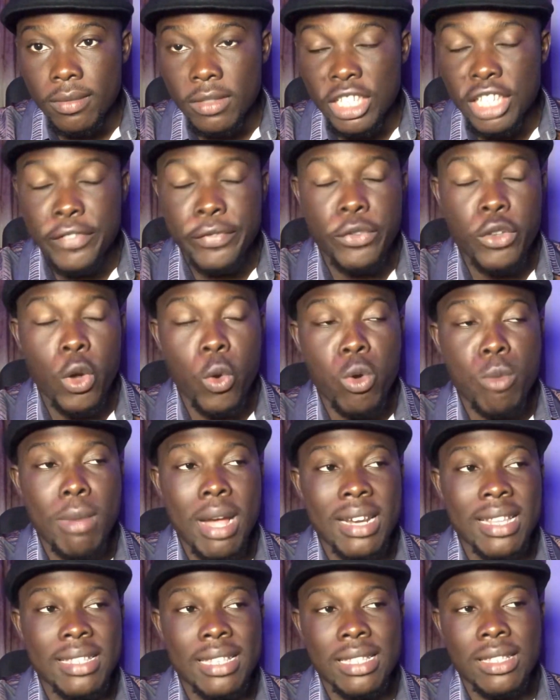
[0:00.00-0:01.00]
If your
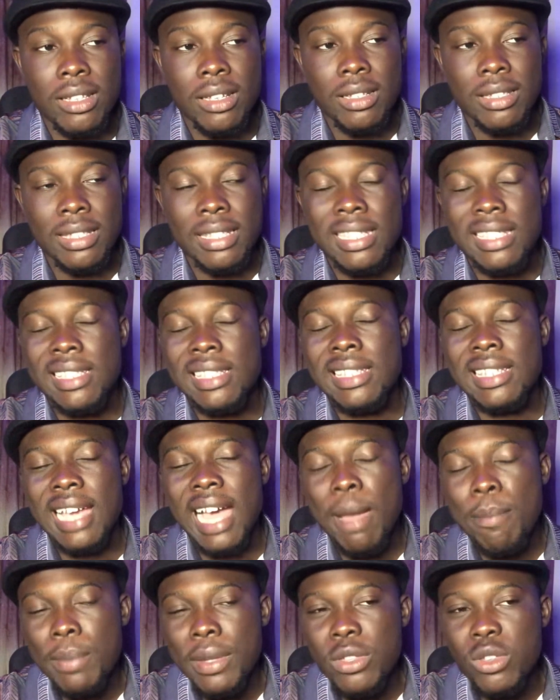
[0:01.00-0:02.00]
woman is in the
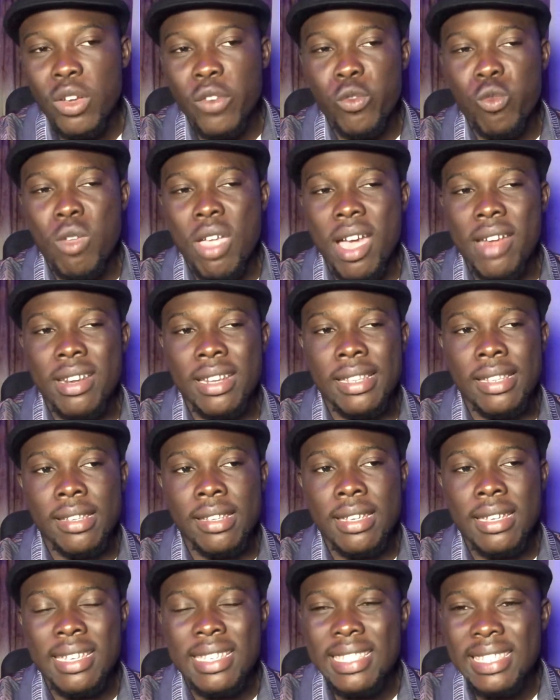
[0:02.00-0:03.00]
habit of wearing
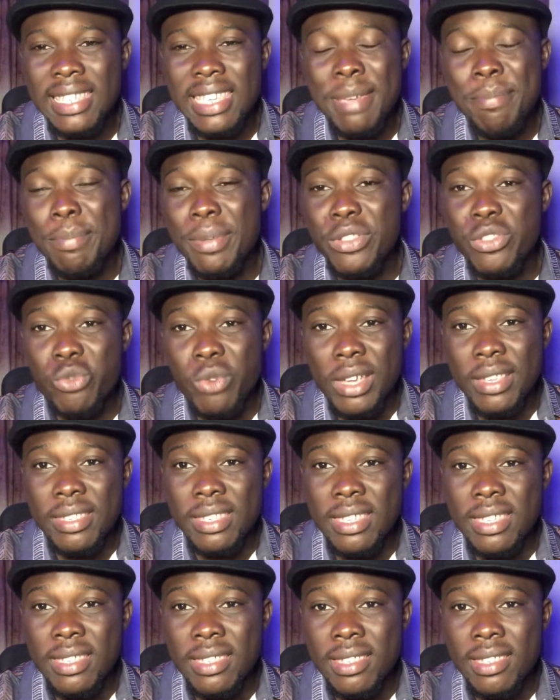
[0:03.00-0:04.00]
skimpy
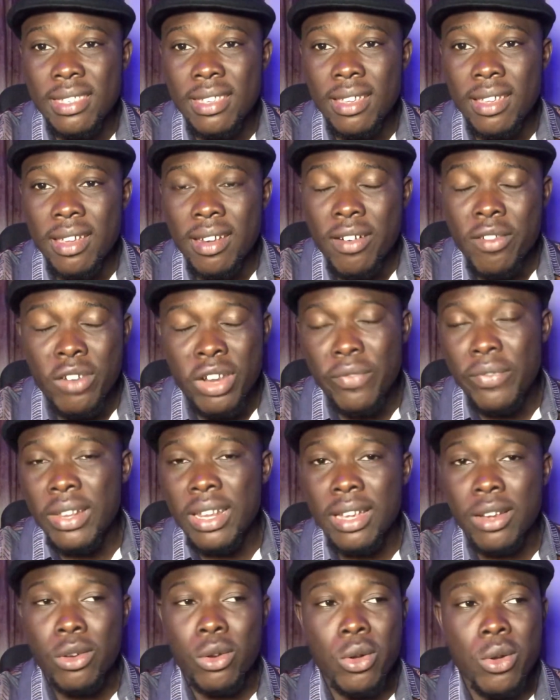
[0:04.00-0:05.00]
dresses,
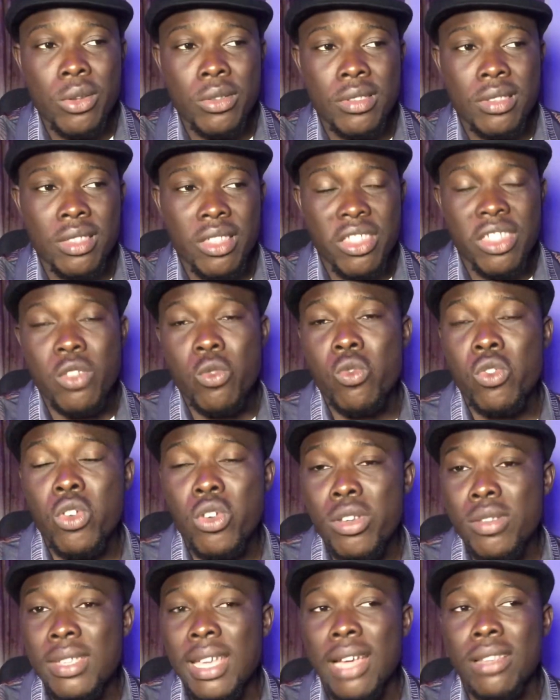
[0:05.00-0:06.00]
revealing clothes, she
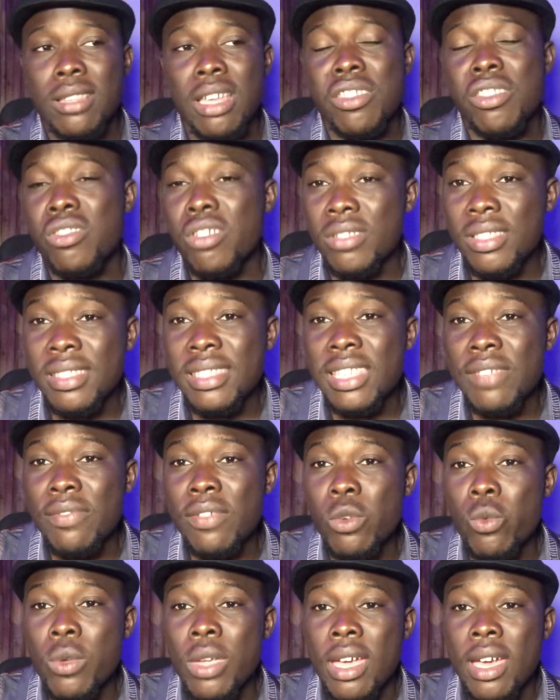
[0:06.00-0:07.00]
goes out and she doesn't
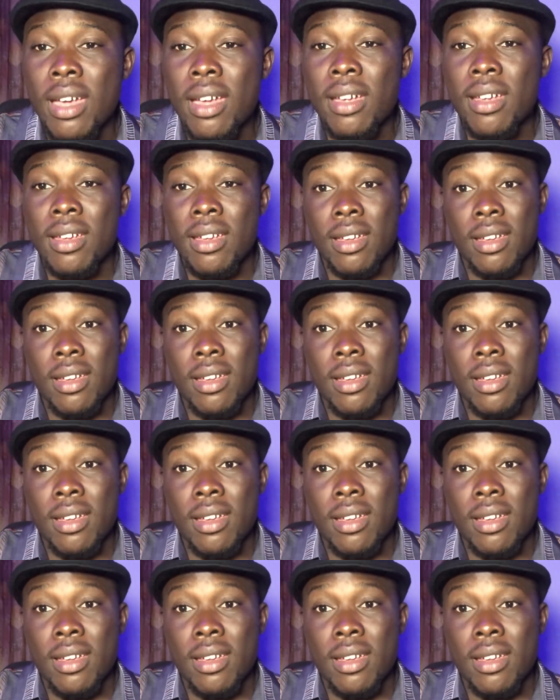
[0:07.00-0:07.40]
even wear